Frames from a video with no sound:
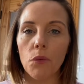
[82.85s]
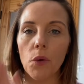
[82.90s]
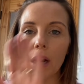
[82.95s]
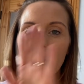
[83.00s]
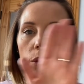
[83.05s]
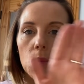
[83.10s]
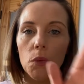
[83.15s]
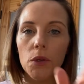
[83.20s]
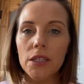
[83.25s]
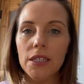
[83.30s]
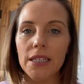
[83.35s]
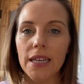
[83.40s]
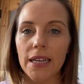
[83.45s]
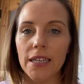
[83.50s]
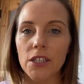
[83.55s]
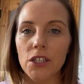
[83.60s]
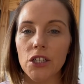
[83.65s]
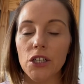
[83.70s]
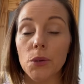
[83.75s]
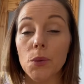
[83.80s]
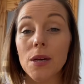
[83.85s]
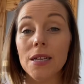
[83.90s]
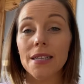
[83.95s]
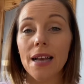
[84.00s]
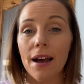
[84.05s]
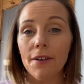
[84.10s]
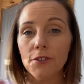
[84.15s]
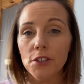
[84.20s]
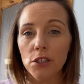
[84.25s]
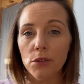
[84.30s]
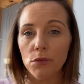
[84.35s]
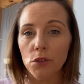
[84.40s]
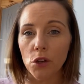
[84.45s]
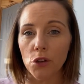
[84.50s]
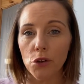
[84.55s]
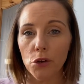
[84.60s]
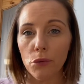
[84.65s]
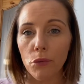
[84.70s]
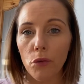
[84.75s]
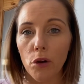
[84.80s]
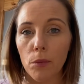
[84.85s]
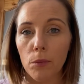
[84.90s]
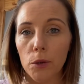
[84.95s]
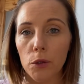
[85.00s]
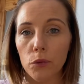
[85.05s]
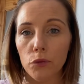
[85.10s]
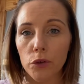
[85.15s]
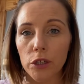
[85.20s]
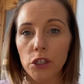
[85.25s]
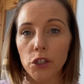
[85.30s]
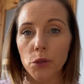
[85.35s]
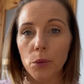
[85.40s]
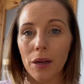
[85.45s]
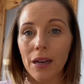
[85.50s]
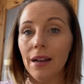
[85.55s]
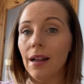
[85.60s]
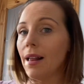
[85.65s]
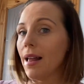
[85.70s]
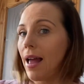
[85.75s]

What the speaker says: what I would say to you is after you've done your full moon ritual